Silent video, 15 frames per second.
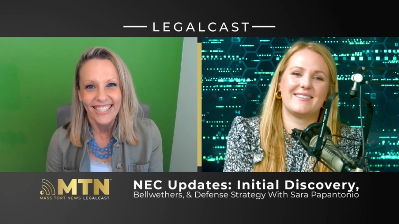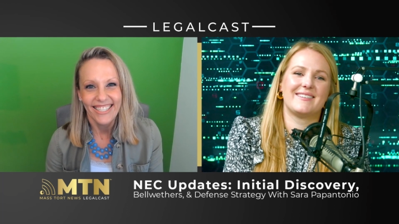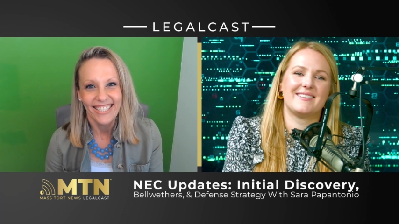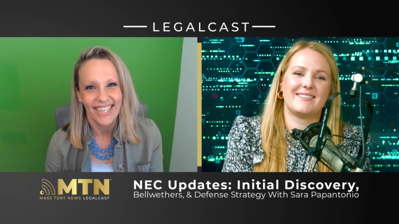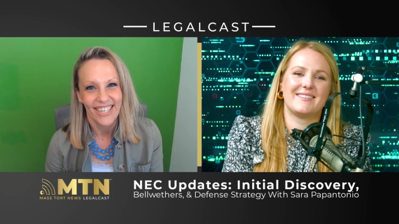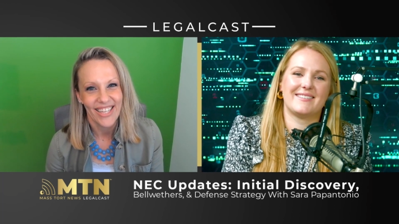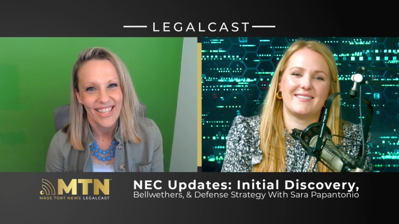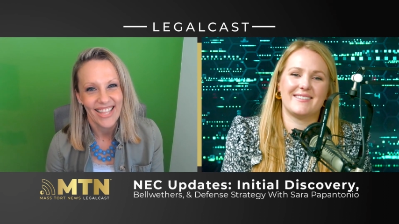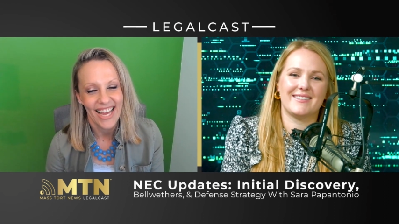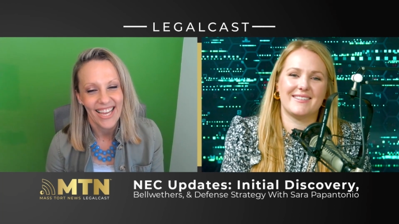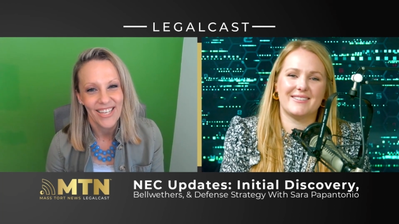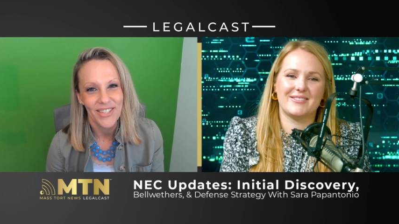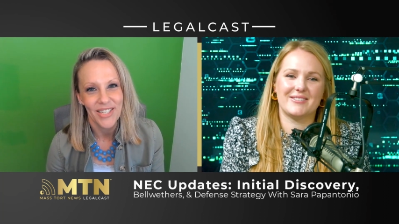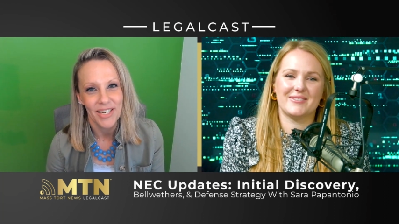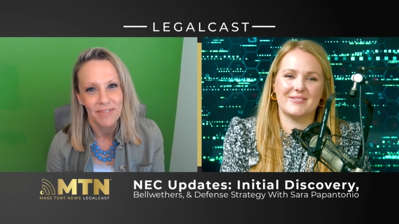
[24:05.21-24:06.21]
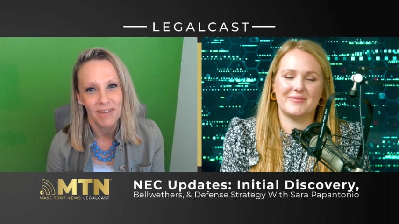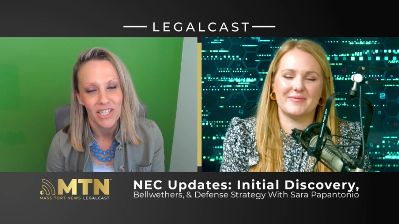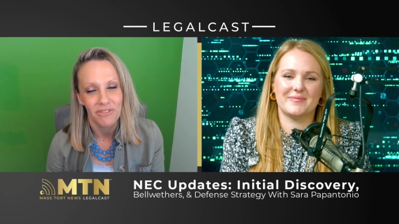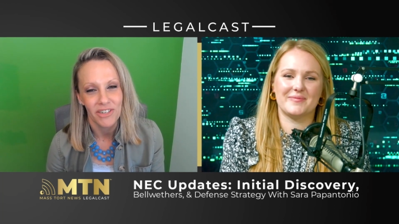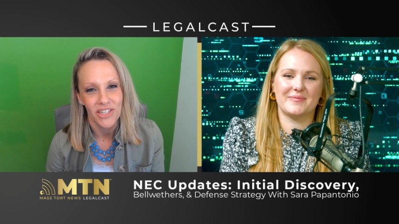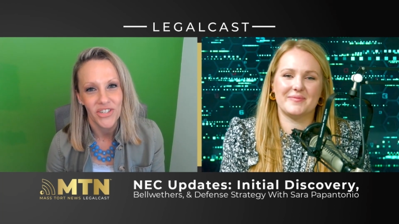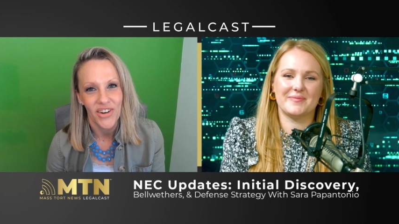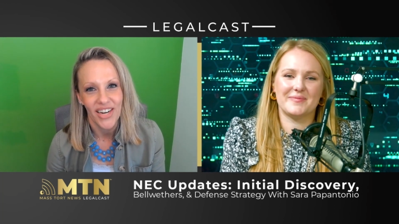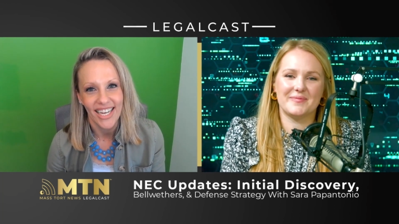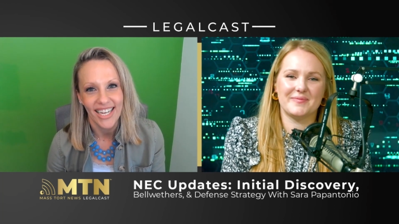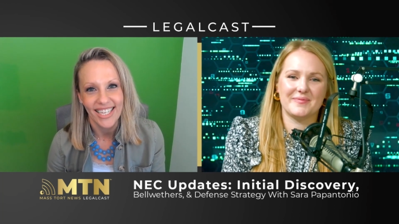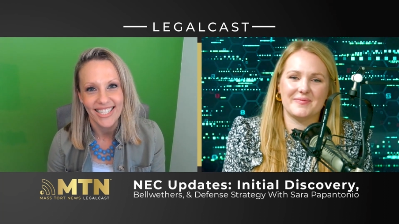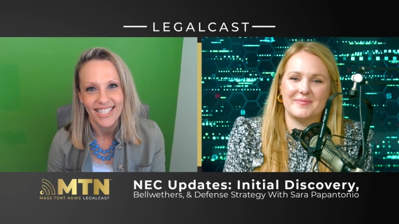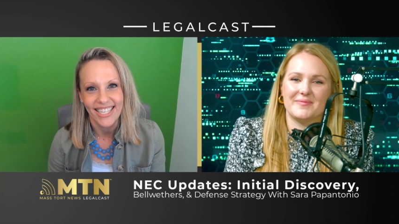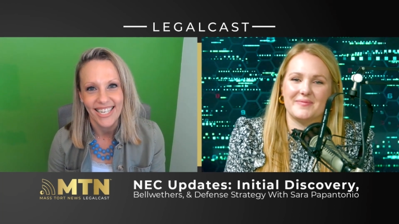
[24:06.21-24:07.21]
Speaker 1: Sara, thank you so much for joining
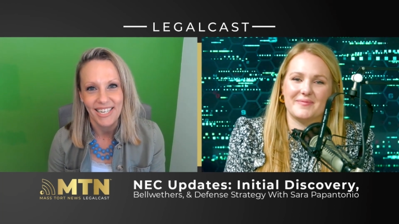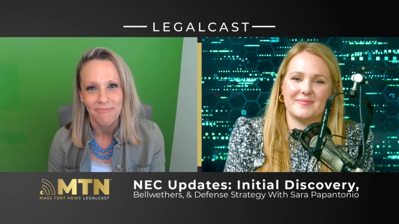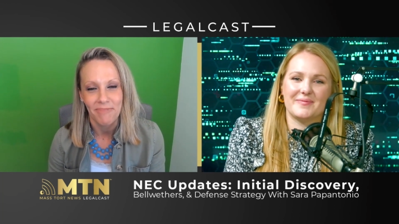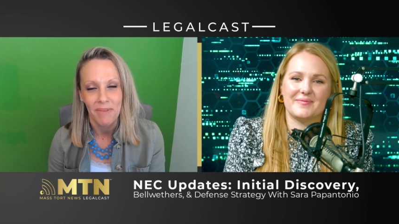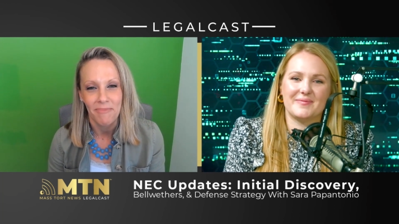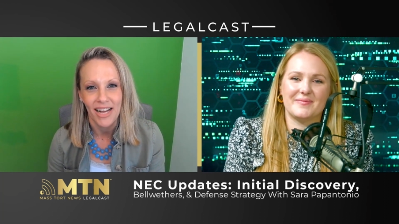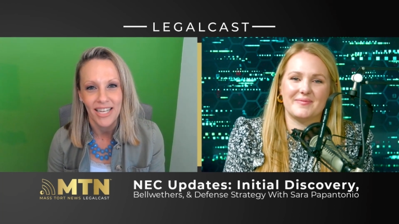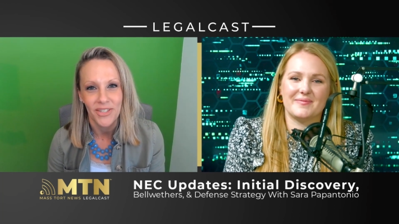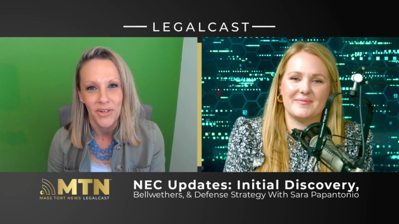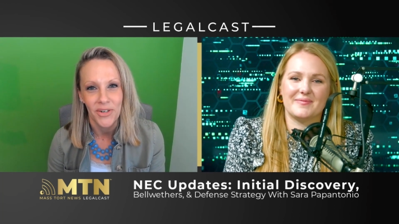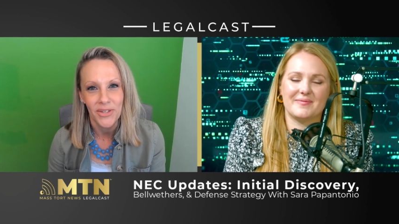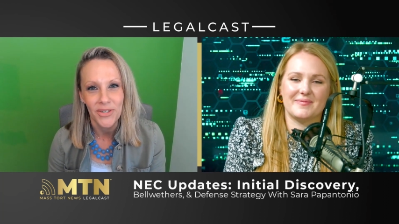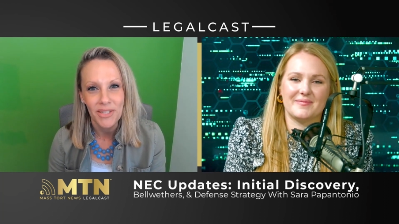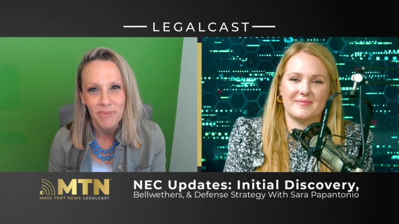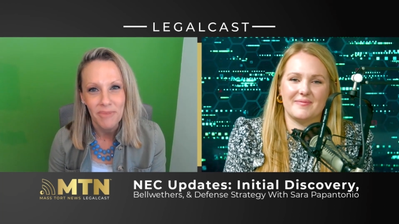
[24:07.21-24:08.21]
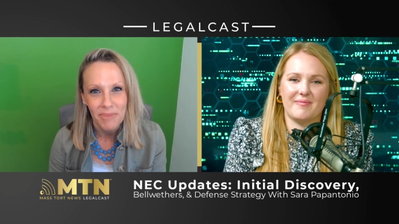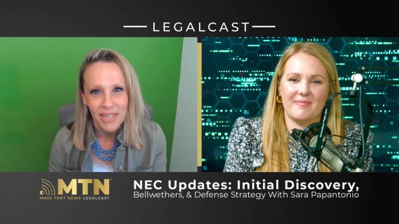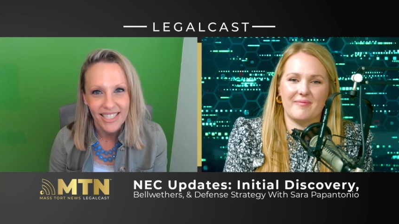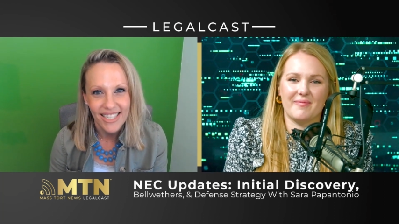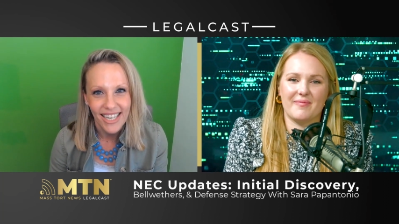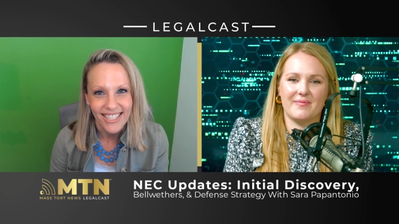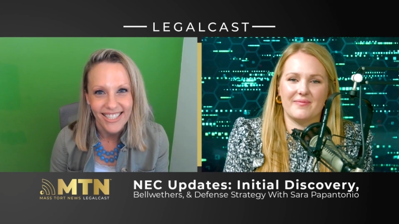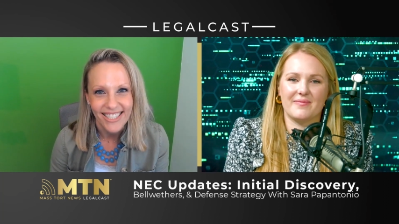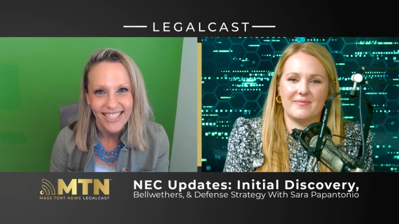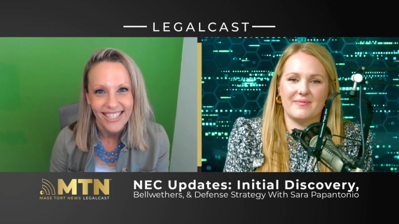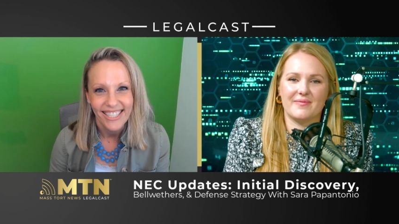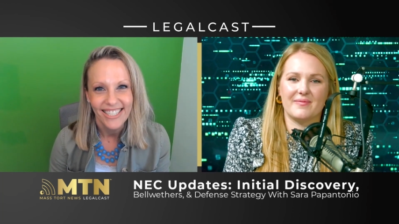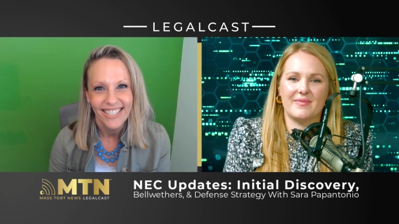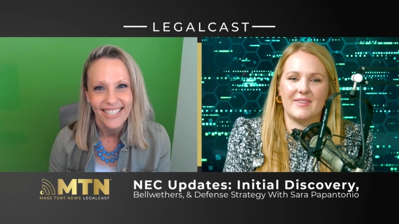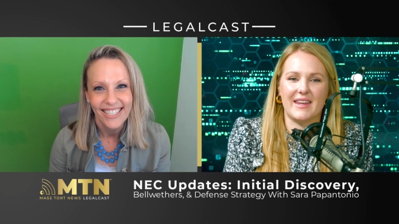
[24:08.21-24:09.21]
us um, on Mass Tort News, and we'll be in touch.
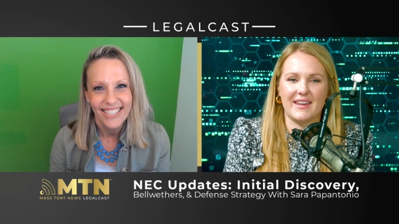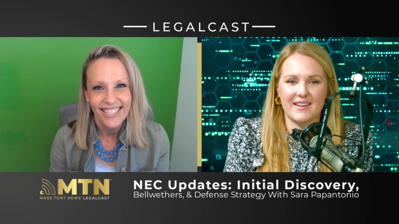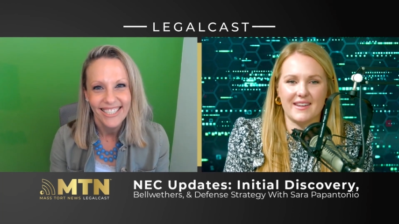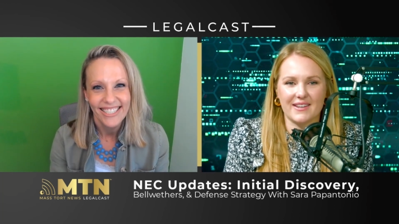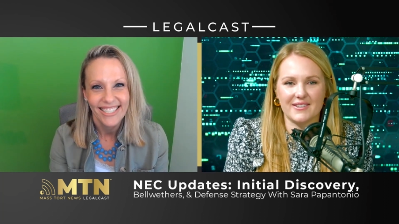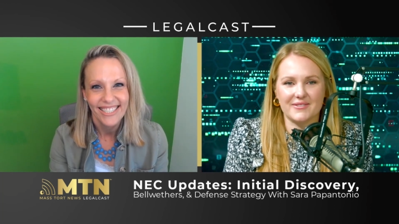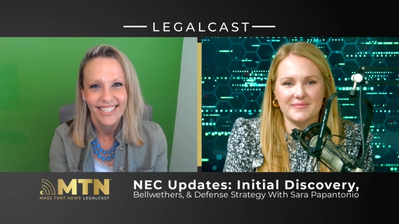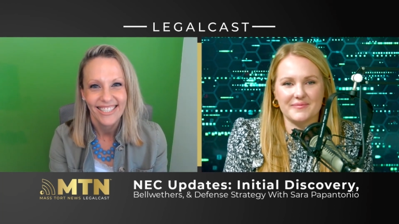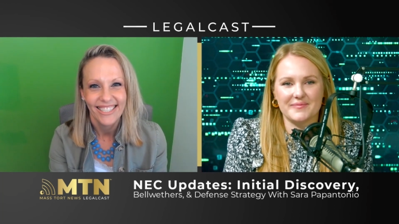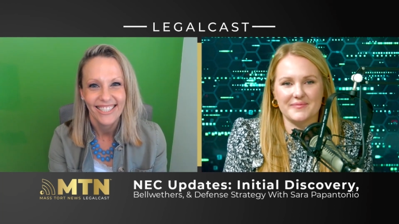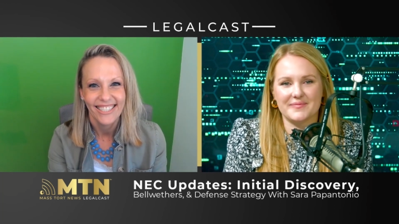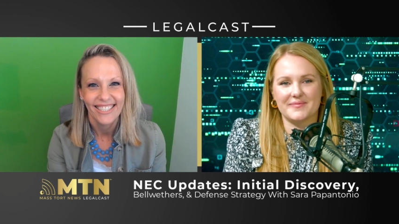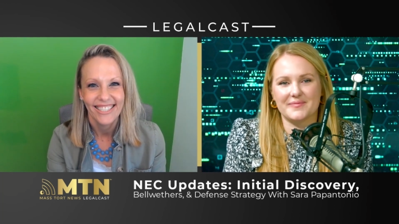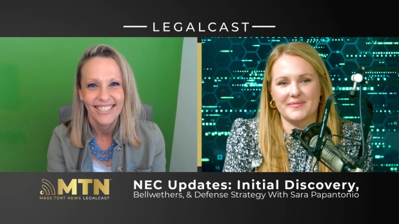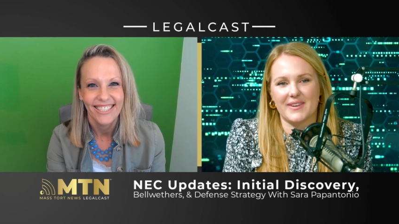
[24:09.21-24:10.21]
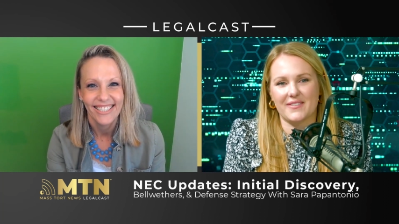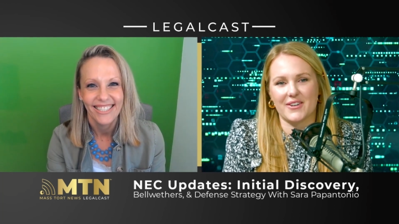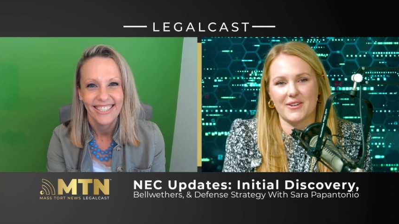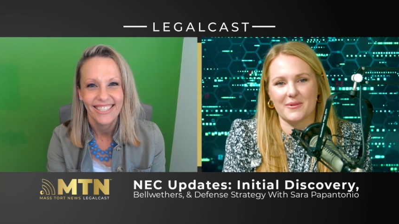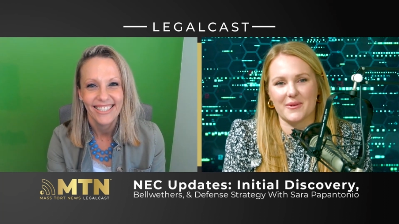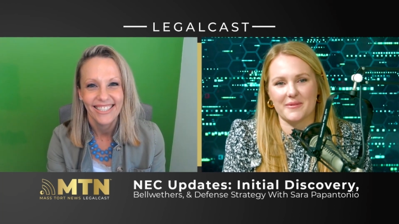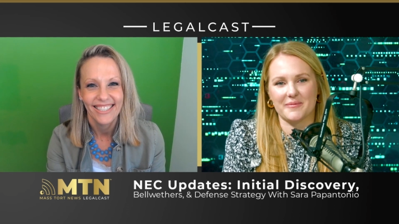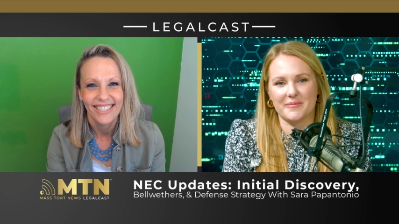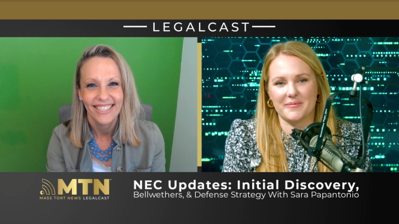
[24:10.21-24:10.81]
Thank you.
Speaker 2: Have a good one.